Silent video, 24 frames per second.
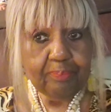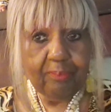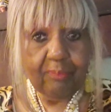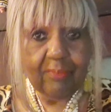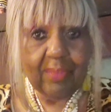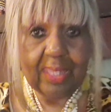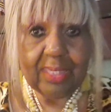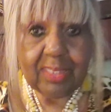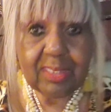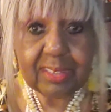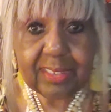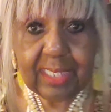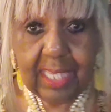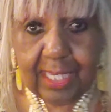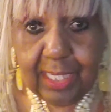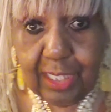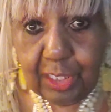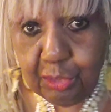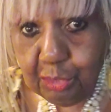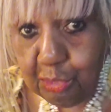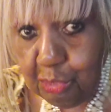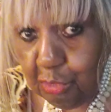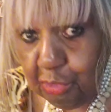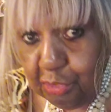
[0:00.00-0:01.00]
You got to stay here
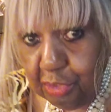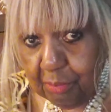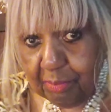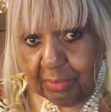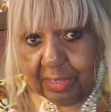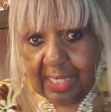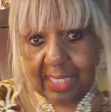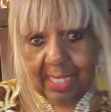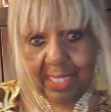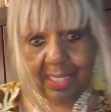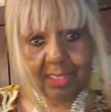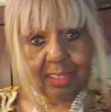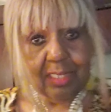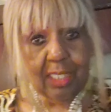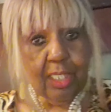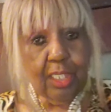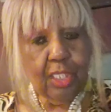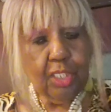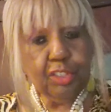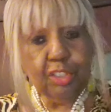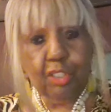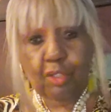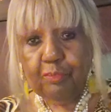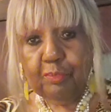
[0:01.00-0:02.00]
and do something.
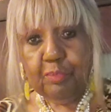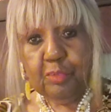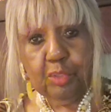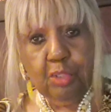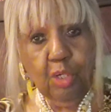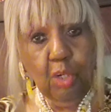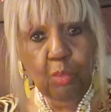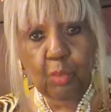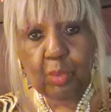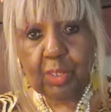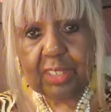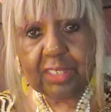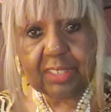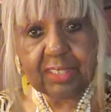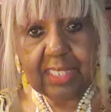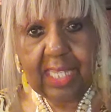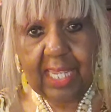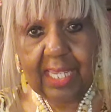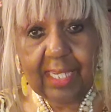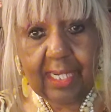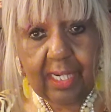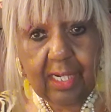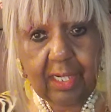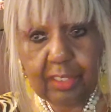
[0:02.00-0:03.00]
So if you don't want to
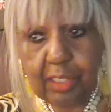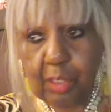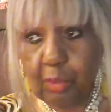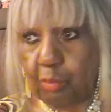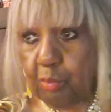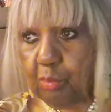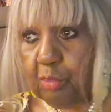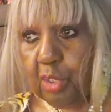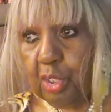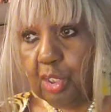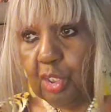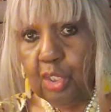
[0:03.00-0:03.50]
stay here, then